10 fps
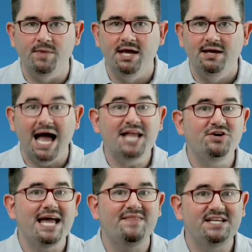and you get
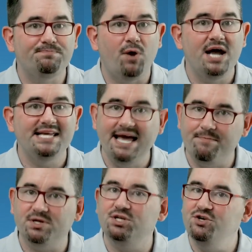this by, yep,
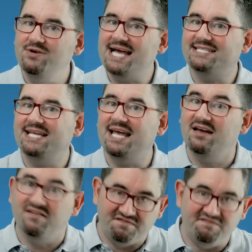you guessed it,
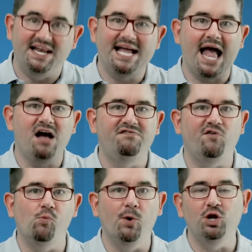filling out a form
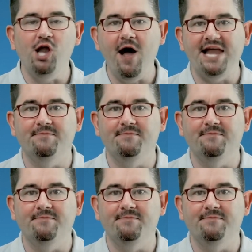online,